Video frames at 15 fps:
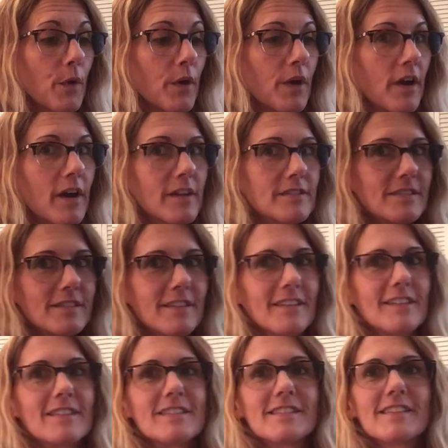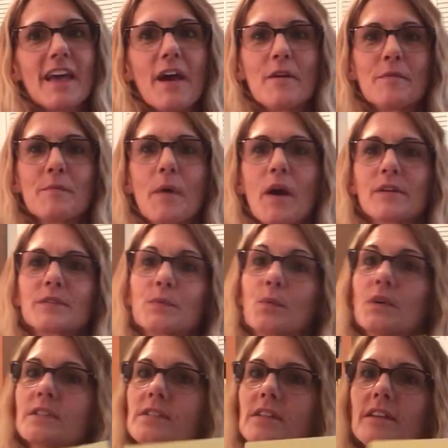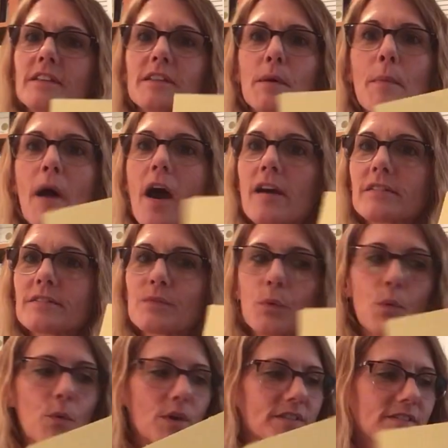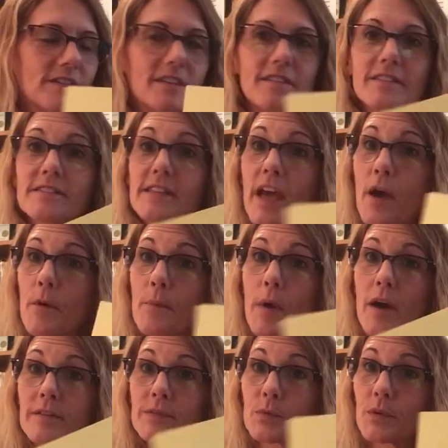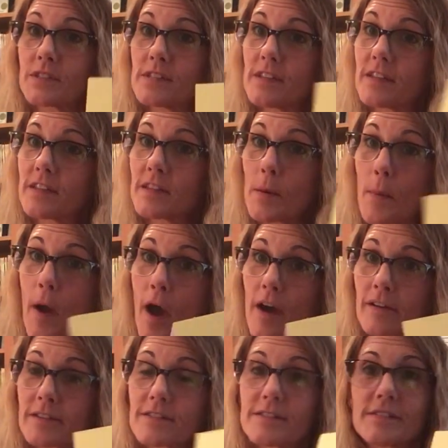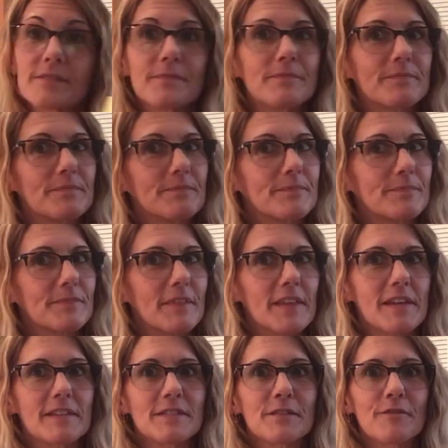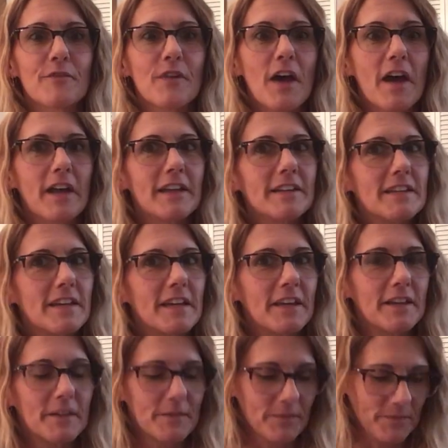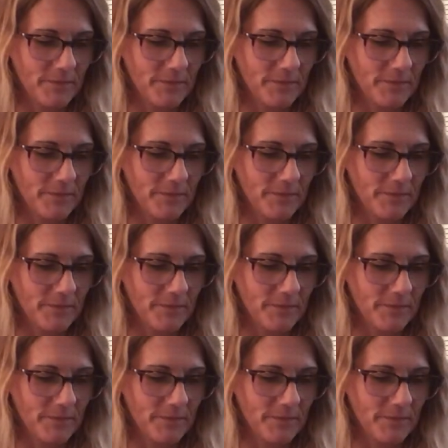What's in the sound box? What's in the box? What's in the sound box? What's in the box? Let's find it.